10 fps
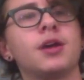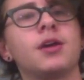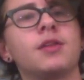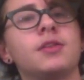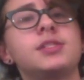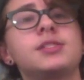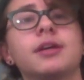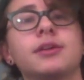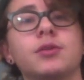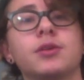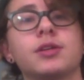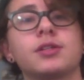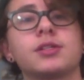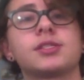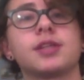this is telling you
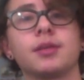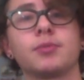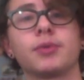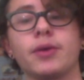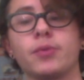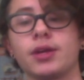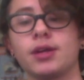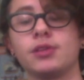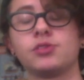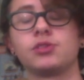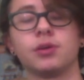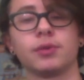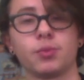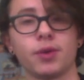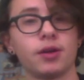to celebrate what is
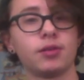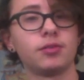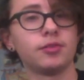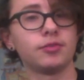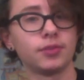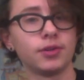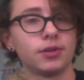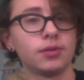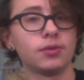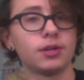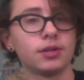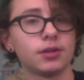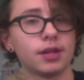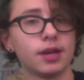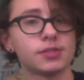going well for you in
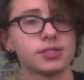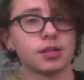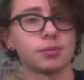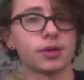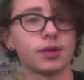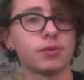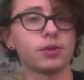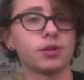your life. Celebrate